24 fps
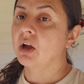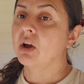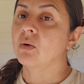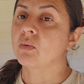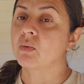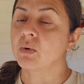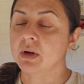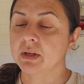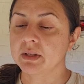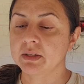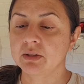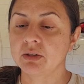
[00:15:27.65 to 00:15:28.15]

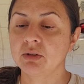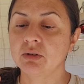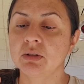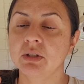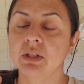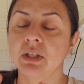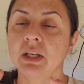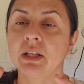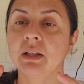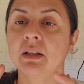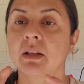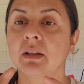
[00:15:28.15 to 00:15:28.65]
Once you
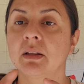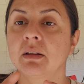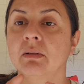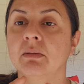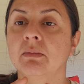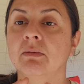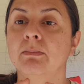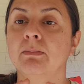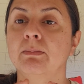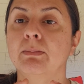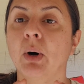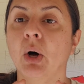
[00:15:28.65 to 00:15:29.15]
see that the
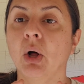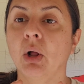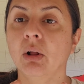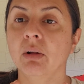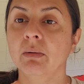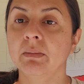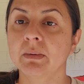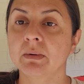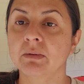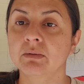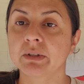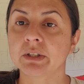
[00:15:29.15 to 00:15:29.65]

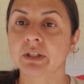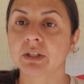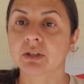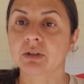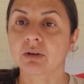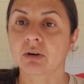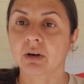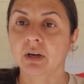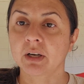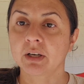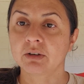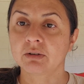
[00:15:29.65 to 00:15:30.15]
bulb was
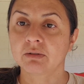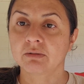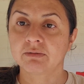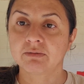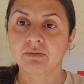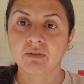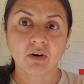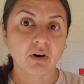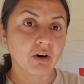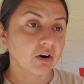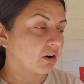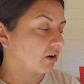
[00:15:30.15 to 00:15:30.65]
starting to
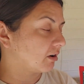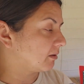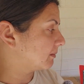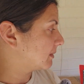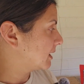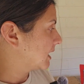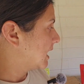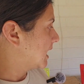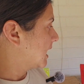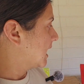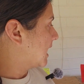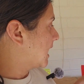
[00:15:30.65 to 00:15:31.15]
form,
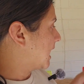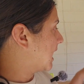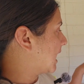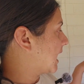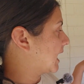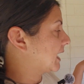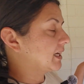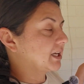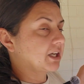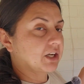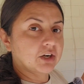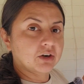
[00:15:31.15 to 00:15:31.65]

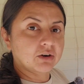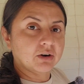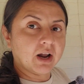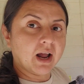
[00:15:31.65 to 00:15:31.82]
I